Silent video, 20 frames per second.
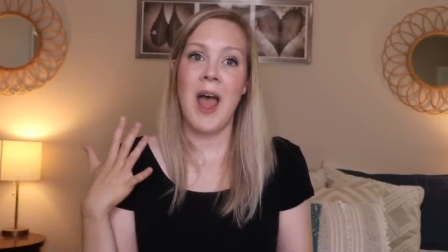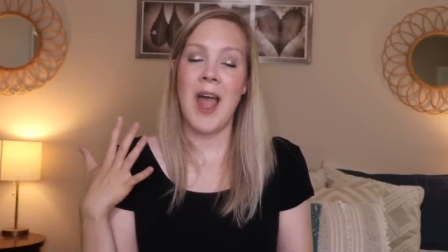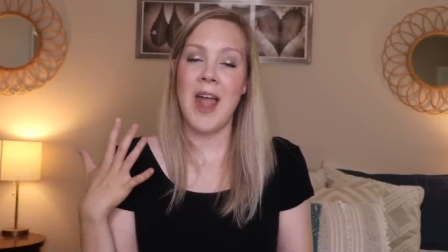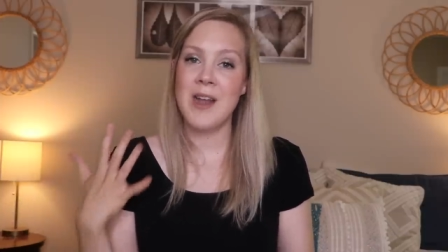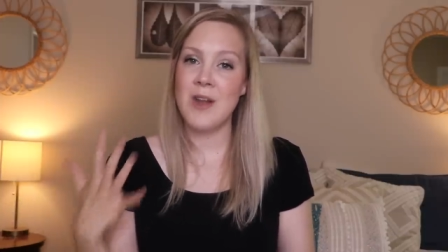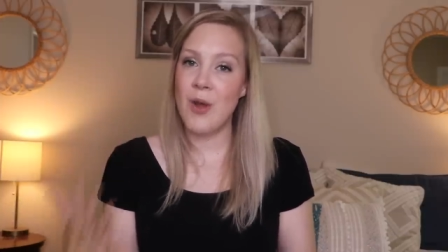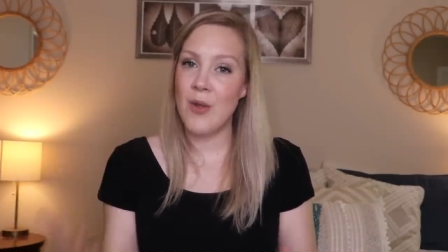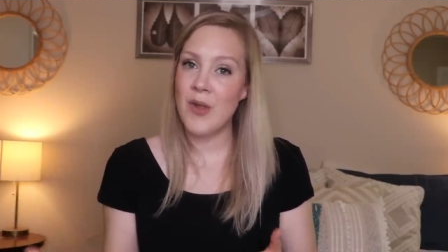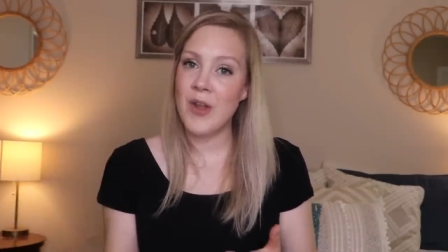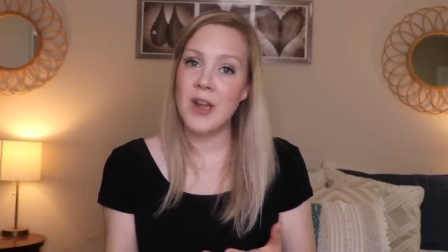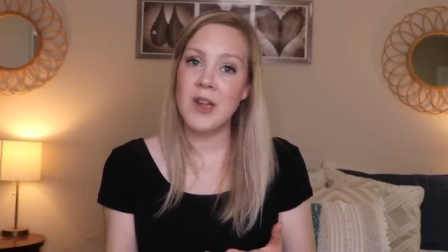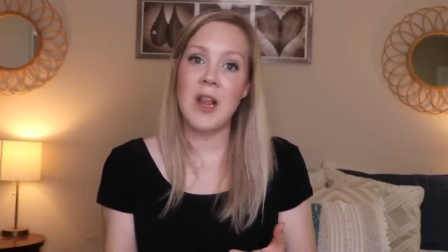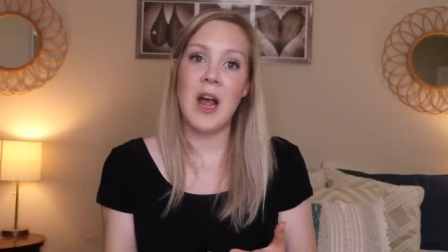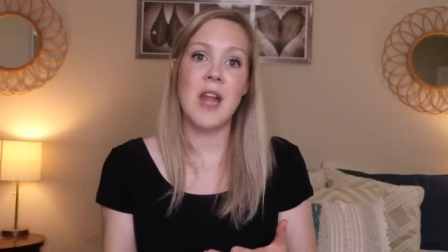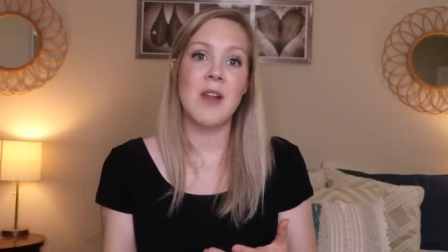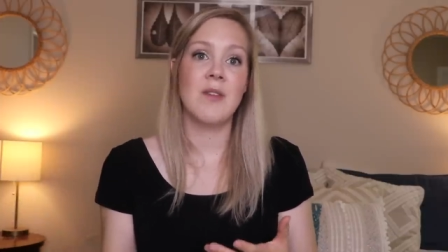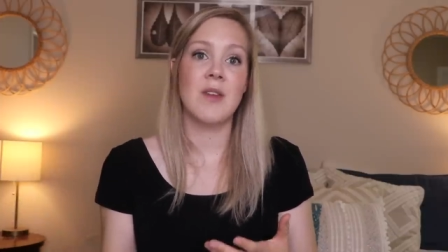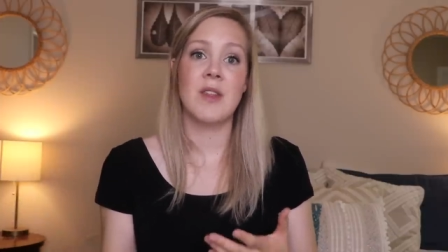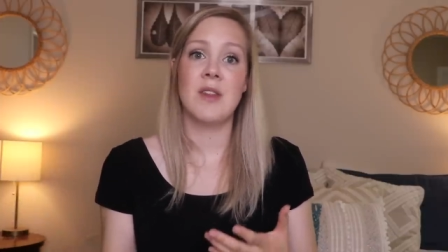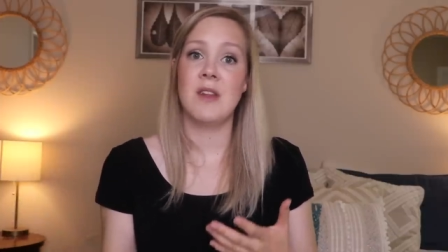I know that a
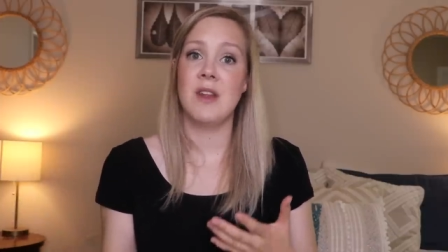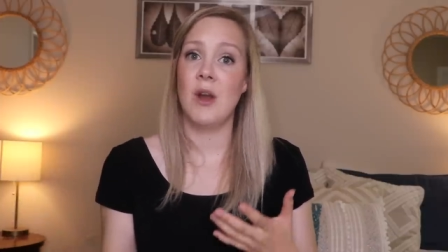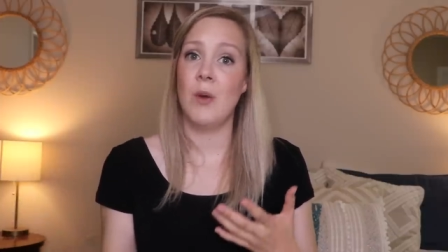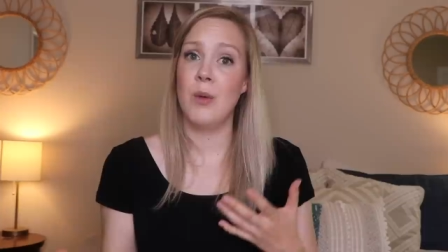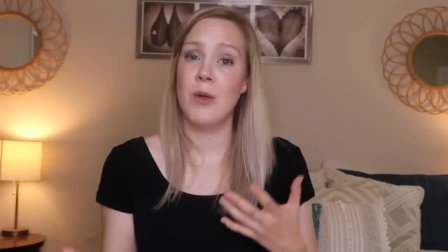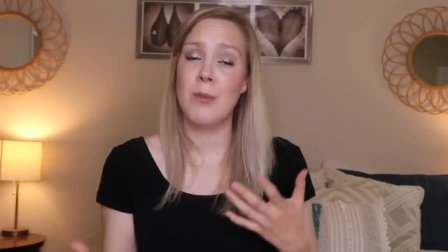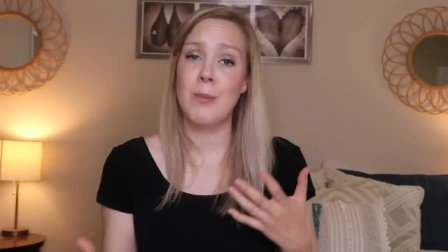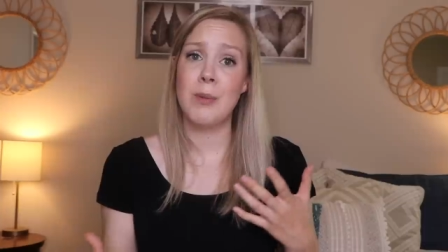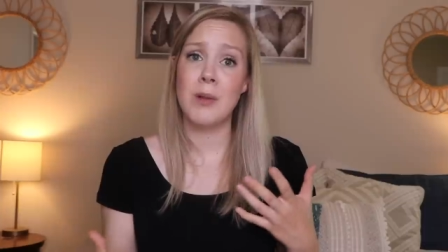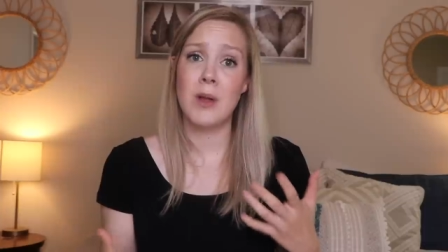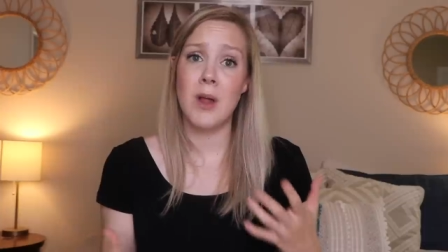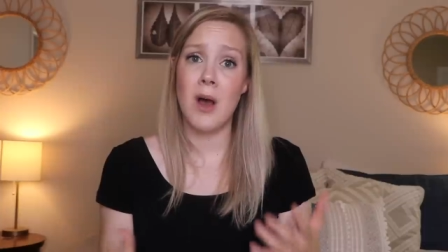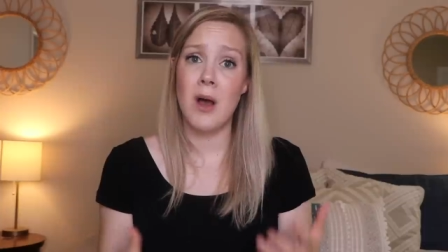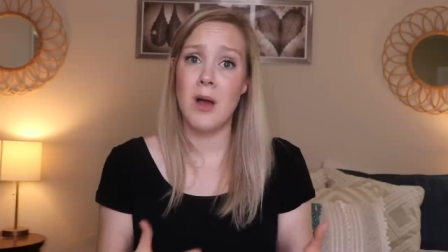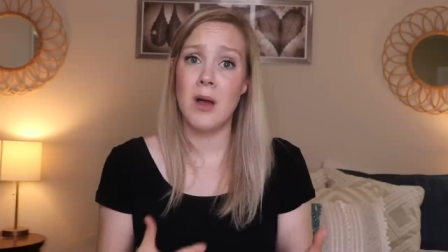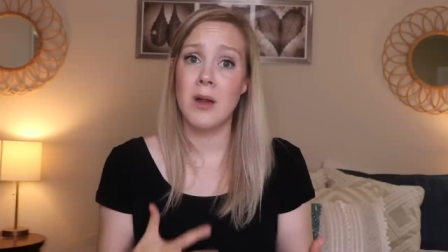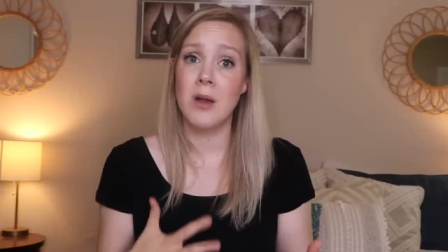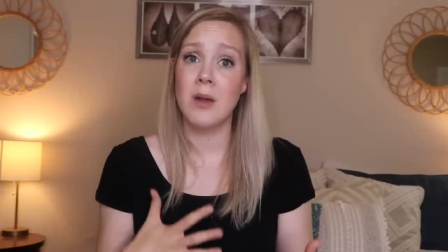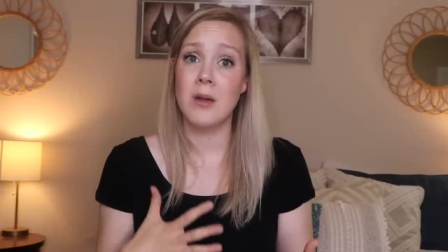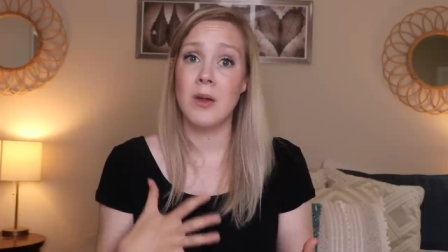lot of us deal with
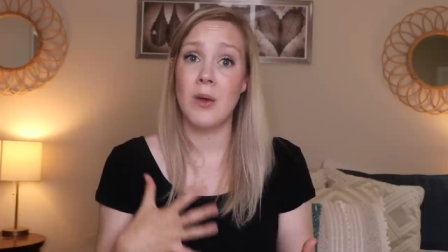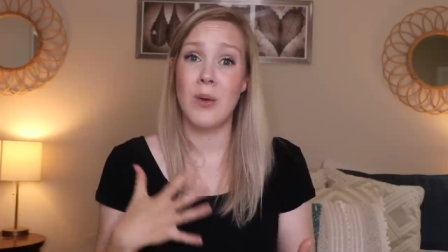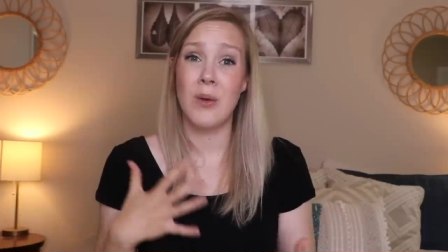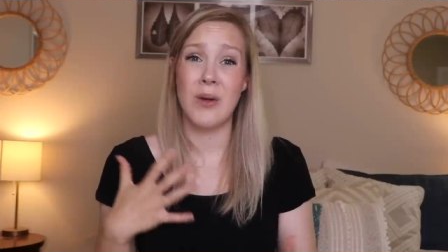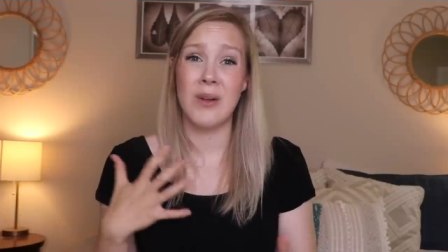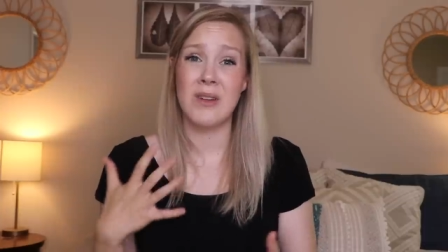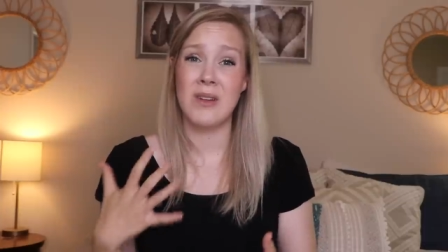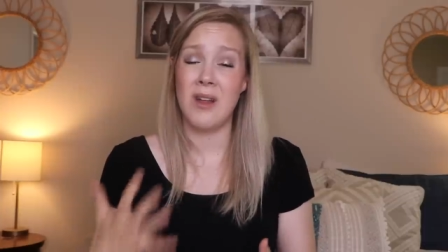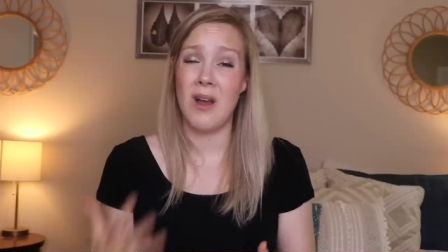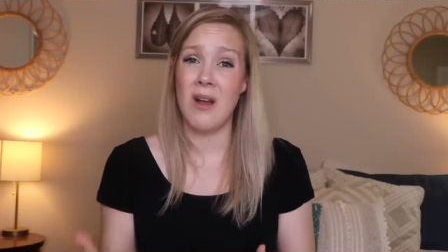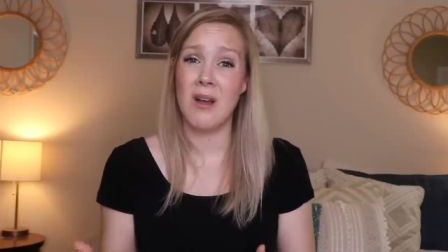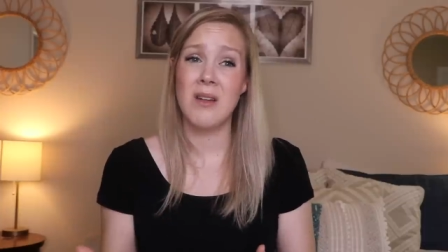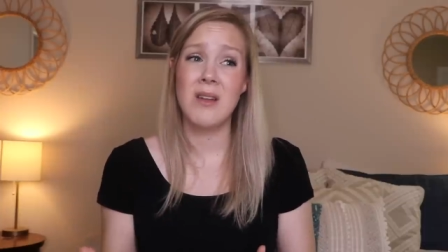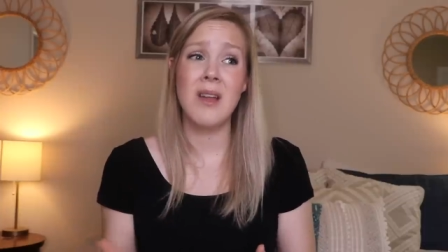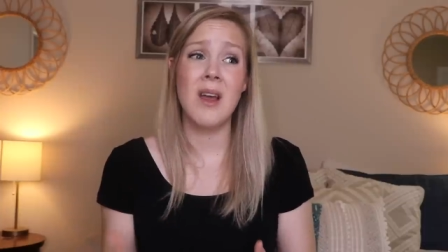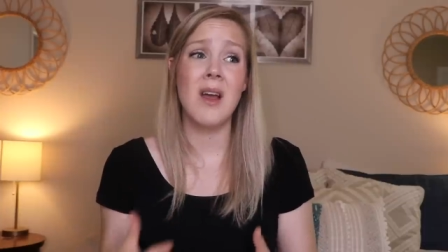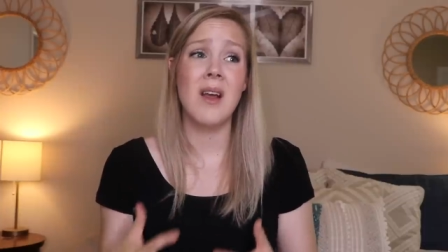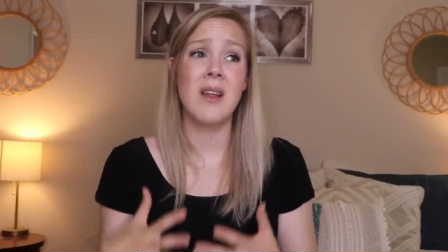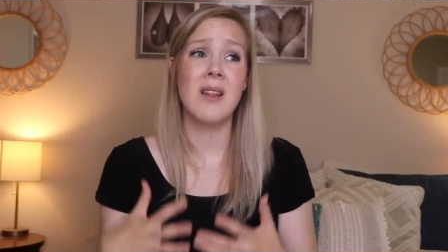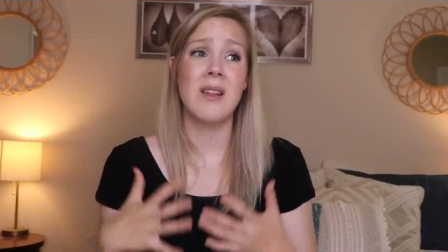plugged or clogged
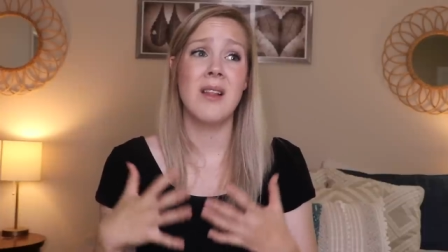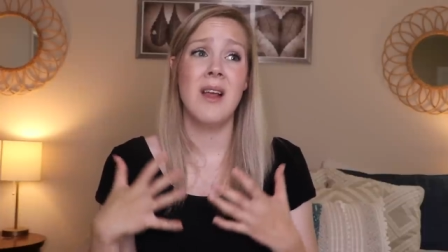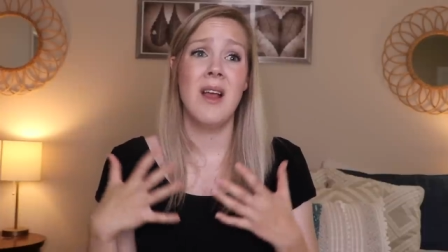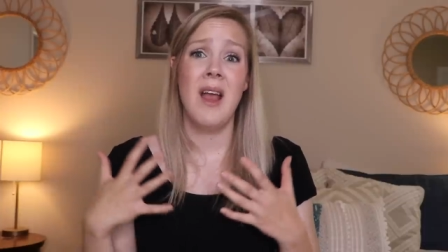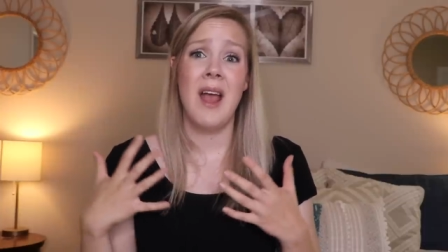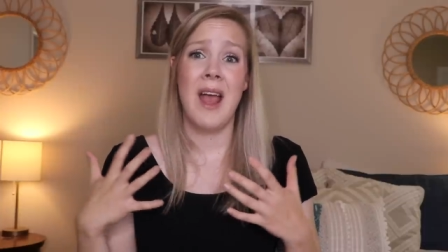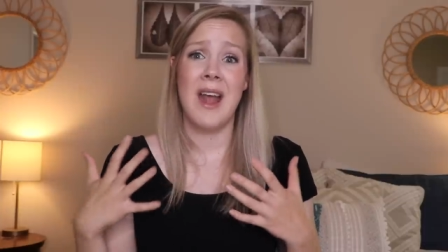ducts